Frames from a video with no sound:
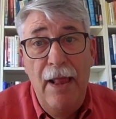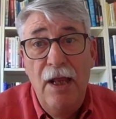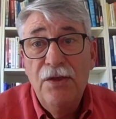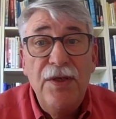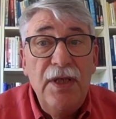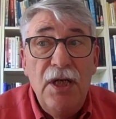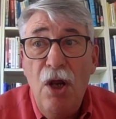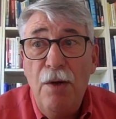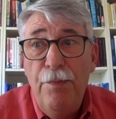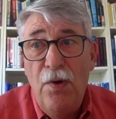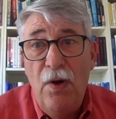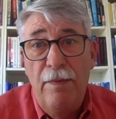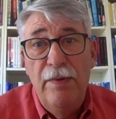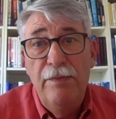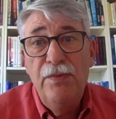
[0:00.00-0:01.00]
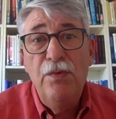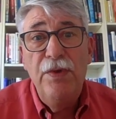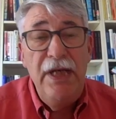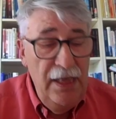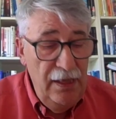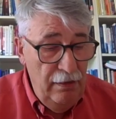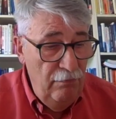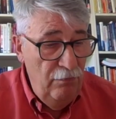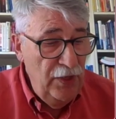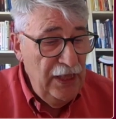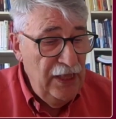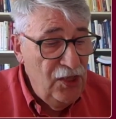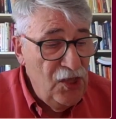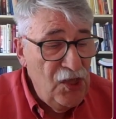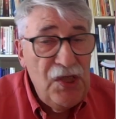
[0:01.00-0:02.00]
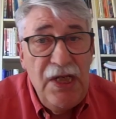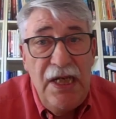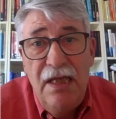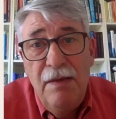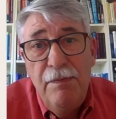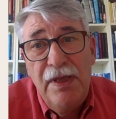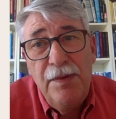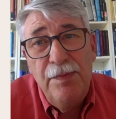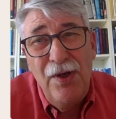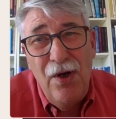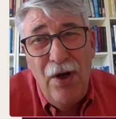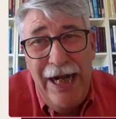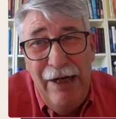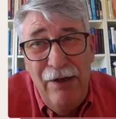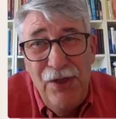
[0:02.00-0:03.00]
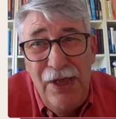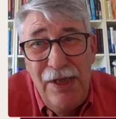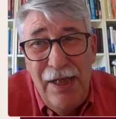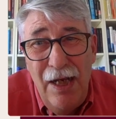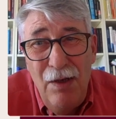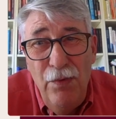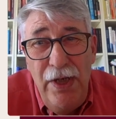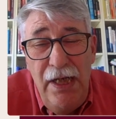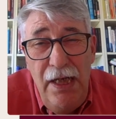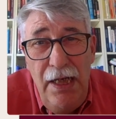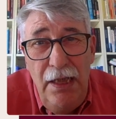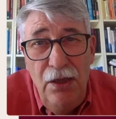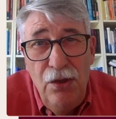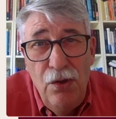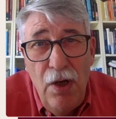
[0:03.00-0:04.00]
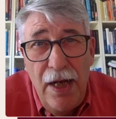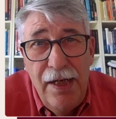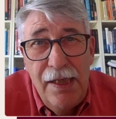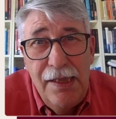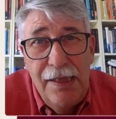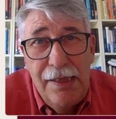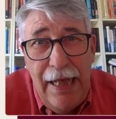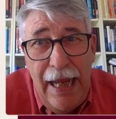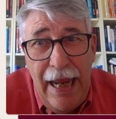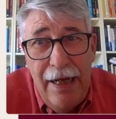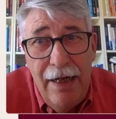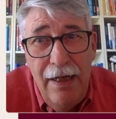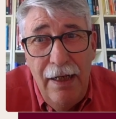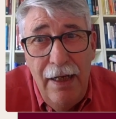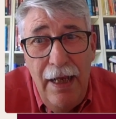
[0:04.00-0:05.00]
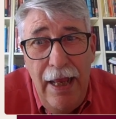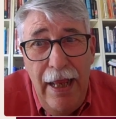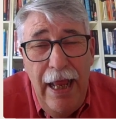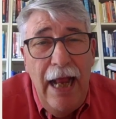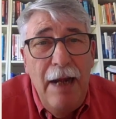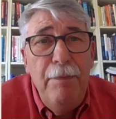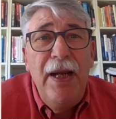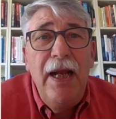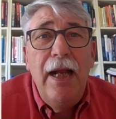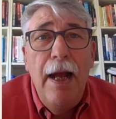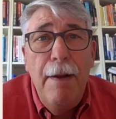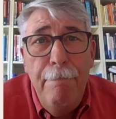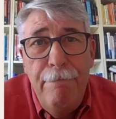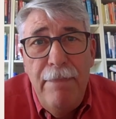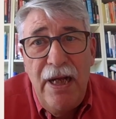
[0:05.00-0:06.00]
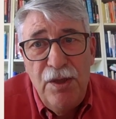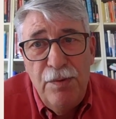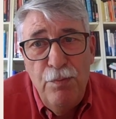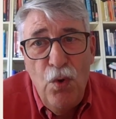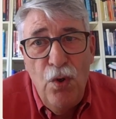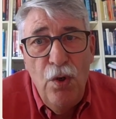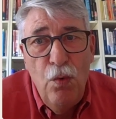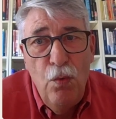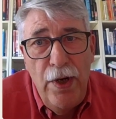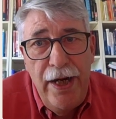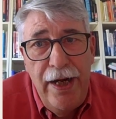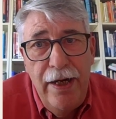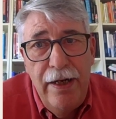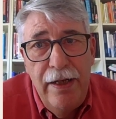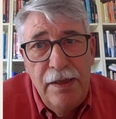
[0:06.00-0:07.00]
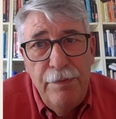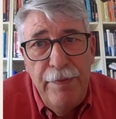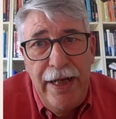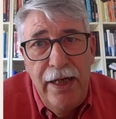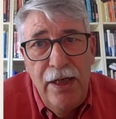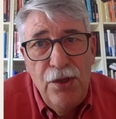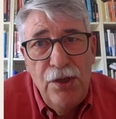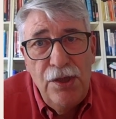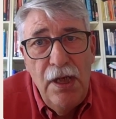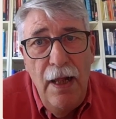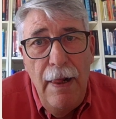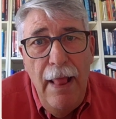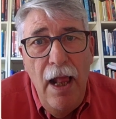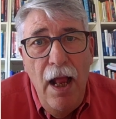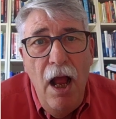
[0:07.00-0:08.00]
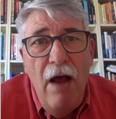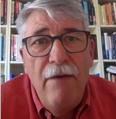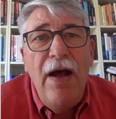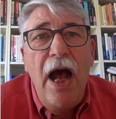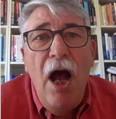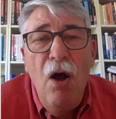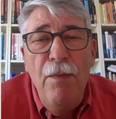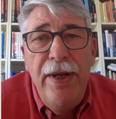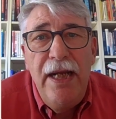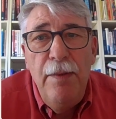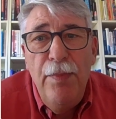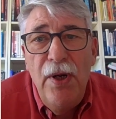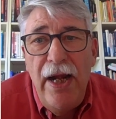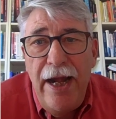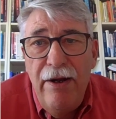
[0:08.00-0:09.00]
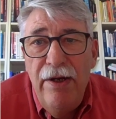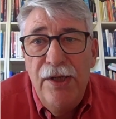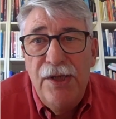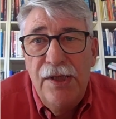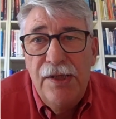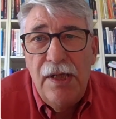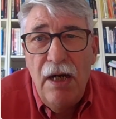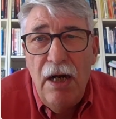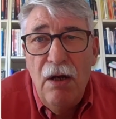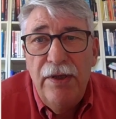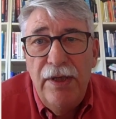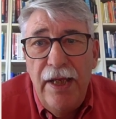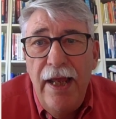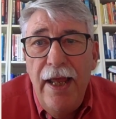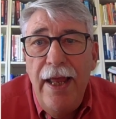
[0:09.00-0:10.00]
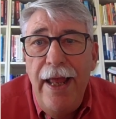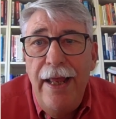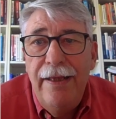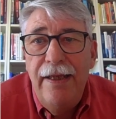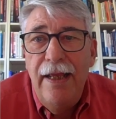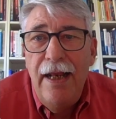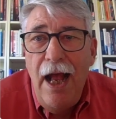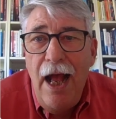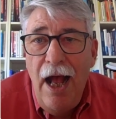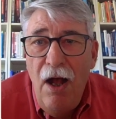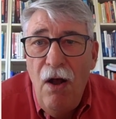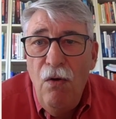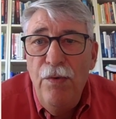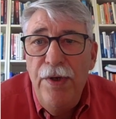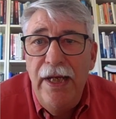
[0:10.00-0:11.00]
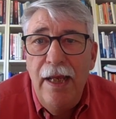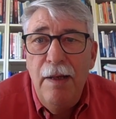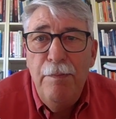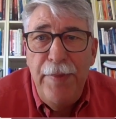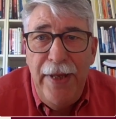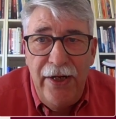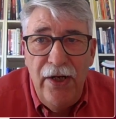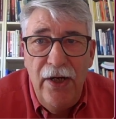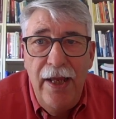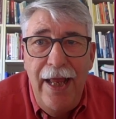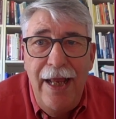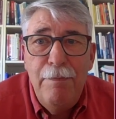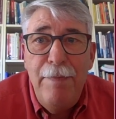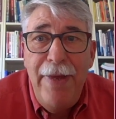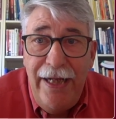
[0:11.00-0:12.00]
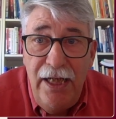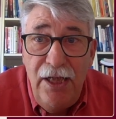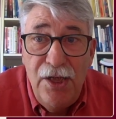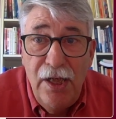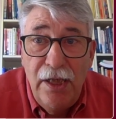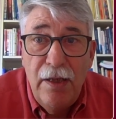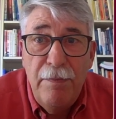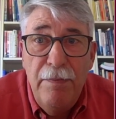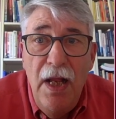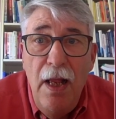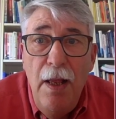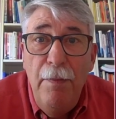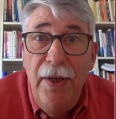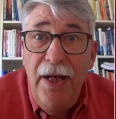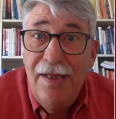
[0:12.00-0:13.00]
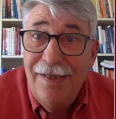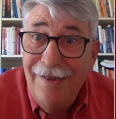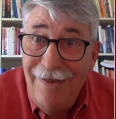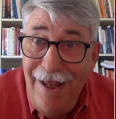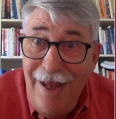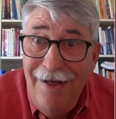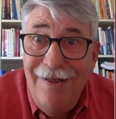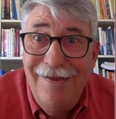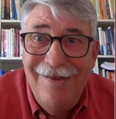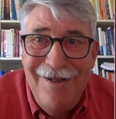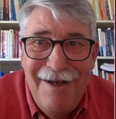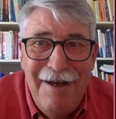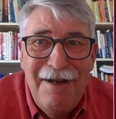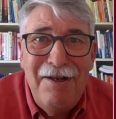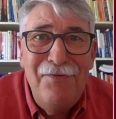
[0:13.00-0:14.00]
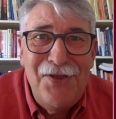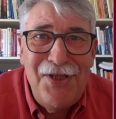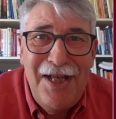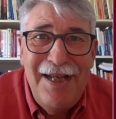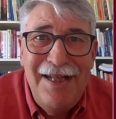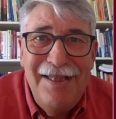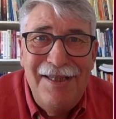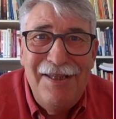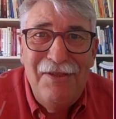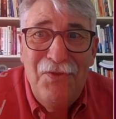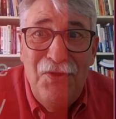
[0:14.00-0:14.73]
So they're not problems. We need to see them as polarities. And we need to understand and become much more aware as managers of how many polarities are out there and how we get better at managing them, because that is the art of science of